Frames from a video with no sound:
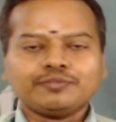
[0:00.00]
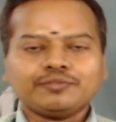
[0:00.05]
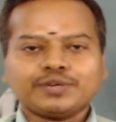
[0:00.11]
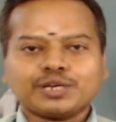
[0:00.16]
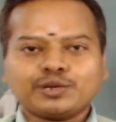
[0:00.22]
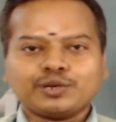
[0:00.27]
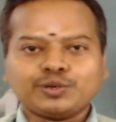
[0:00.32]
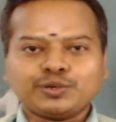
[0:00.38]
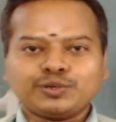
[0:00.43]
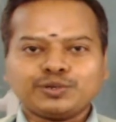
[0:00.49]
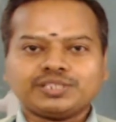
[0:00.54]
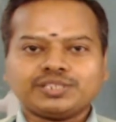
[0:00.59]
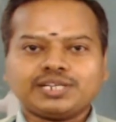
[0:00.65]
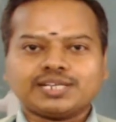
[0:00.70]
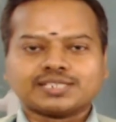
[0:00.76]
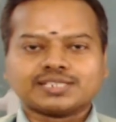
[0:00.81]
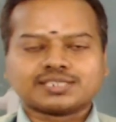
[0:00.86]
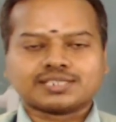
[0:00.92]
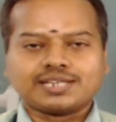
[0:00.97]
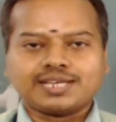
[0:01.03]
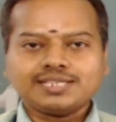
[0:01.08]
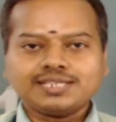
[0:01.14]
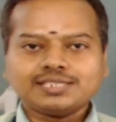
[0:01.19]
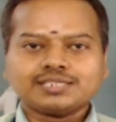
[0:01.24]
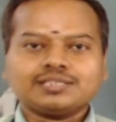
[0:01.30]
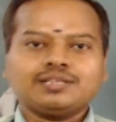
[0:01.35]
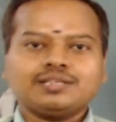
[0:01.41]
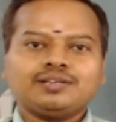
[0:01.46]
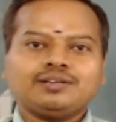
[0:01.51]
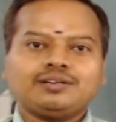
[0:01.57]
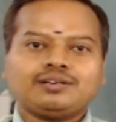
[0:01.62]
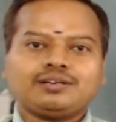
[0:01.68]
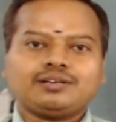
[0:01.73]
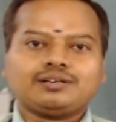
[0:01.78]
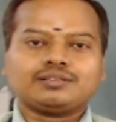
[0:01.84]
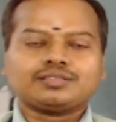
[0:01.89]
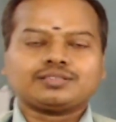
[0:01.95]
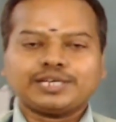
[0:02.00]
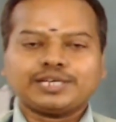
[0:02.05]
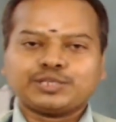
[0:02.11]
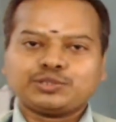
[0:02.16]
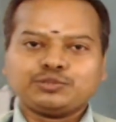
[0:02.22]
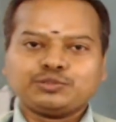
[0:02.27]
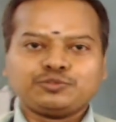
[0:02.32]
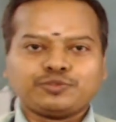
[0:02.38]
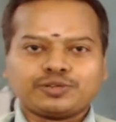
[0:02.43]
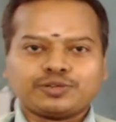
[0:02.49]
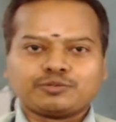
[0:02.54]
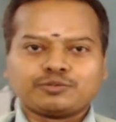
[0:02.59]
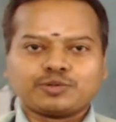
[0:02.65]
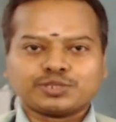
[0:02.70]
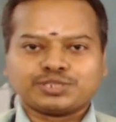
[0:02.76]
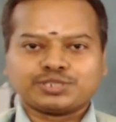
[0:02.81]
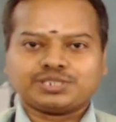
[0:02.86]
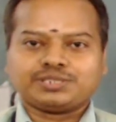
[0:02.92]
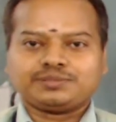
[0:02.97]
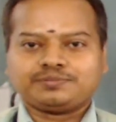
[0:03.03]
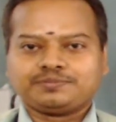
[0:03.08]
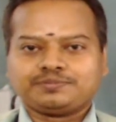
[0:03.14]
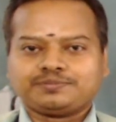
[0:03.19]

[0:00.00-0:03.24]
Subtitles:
We continue in the next class. Thank you for watching.